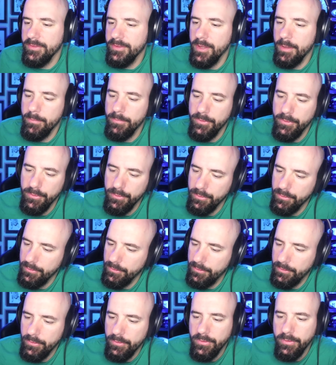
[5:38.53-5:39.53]
them
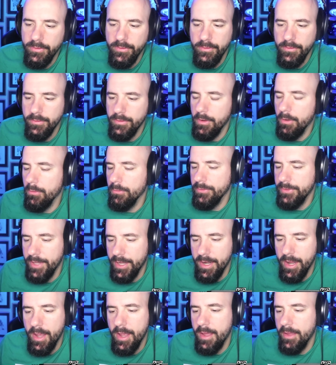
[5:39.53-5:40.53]
dudes yo
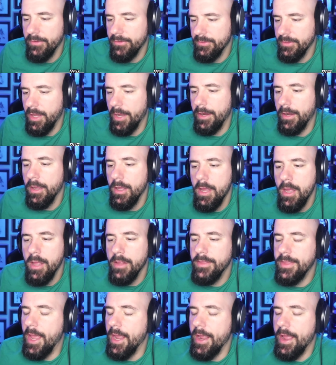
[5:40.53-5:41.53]
dead ass like
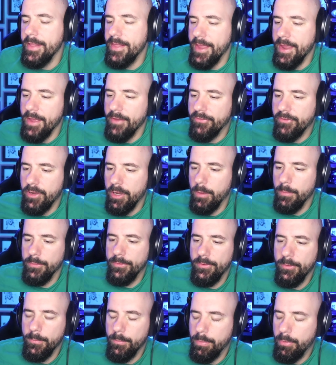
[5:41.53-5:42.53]
they they have come
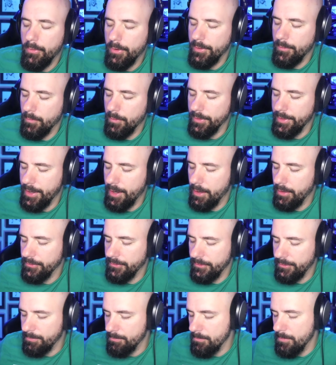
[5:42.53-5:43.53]
to a point where they are
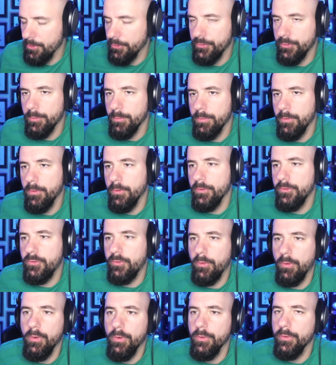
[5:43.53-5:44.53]
just miserable
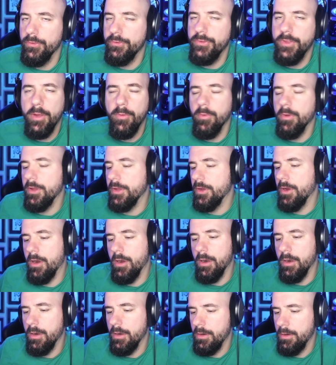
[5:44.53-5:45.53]
trolls. They really are.